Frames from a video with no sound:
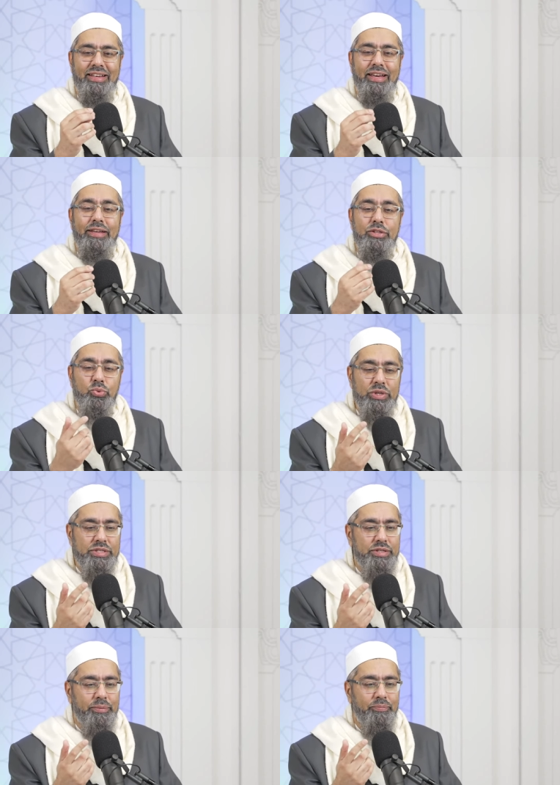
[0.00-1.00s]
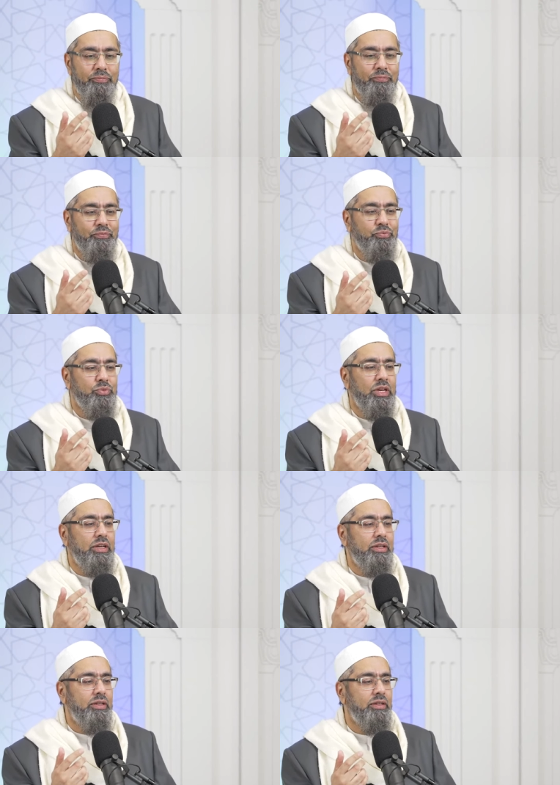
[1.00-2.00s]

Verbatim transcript: in its wisdom, right?